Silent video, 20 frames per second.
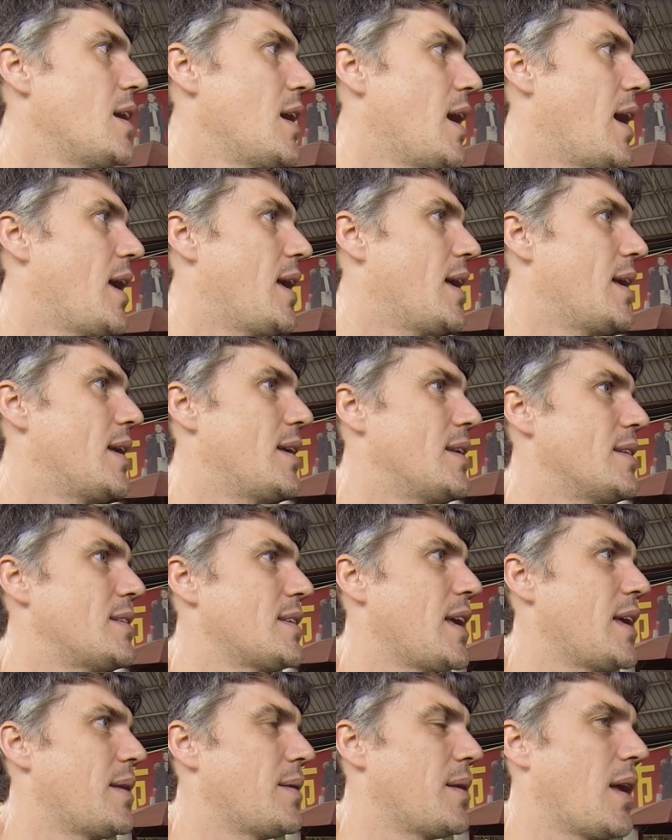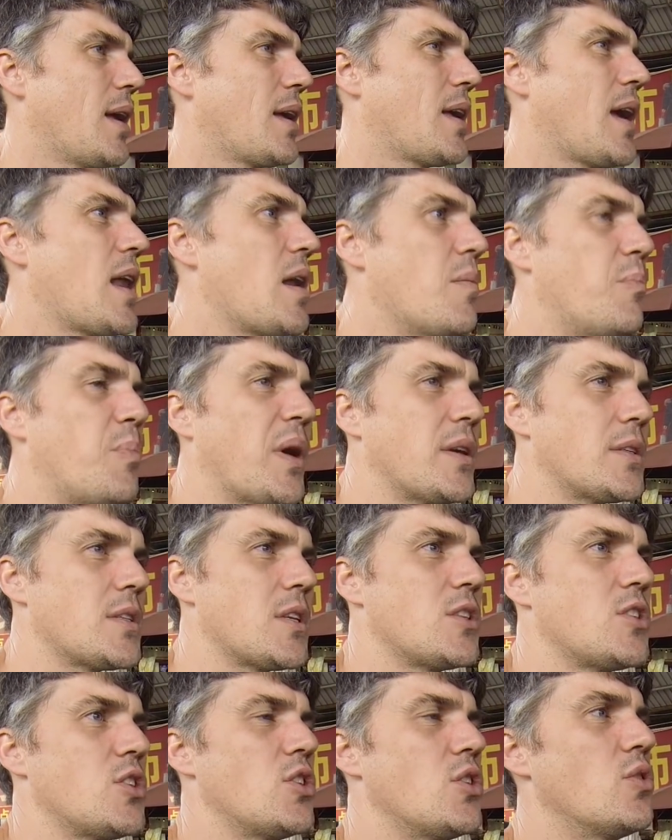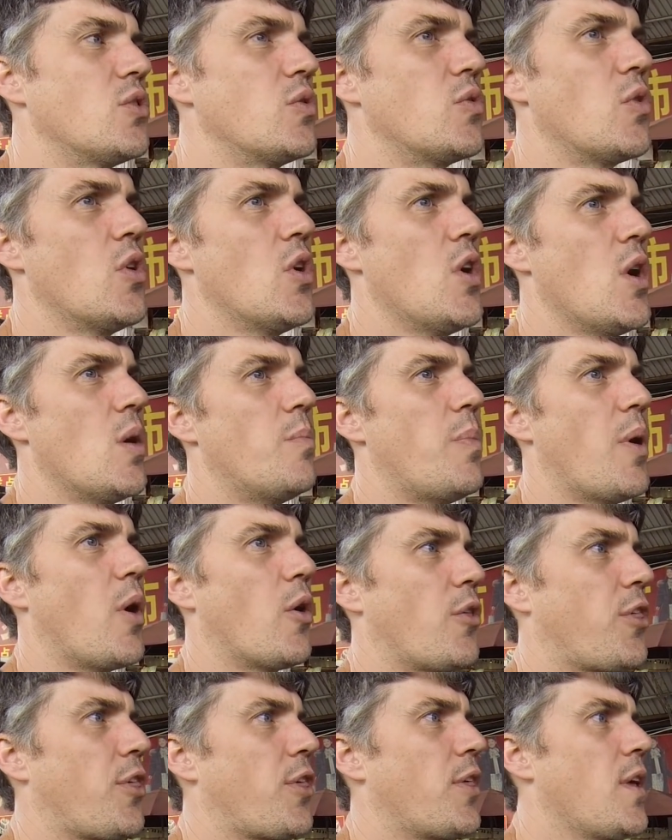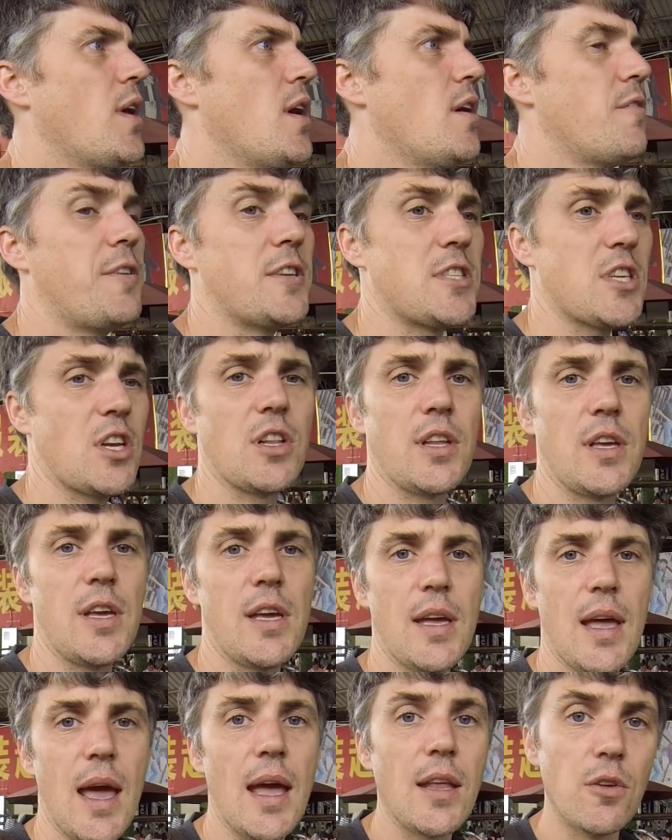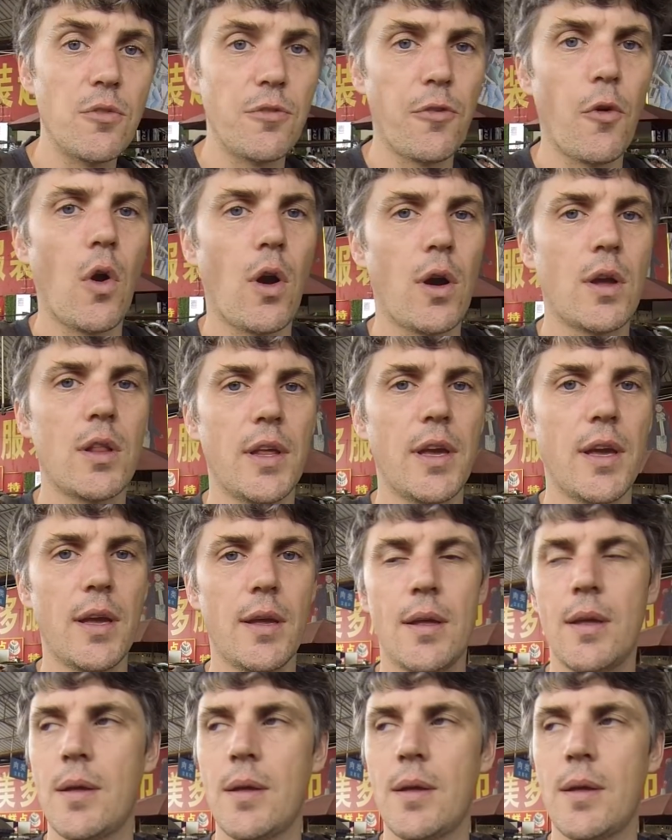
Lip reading: and it kind of buzzes you both physically and euphorically.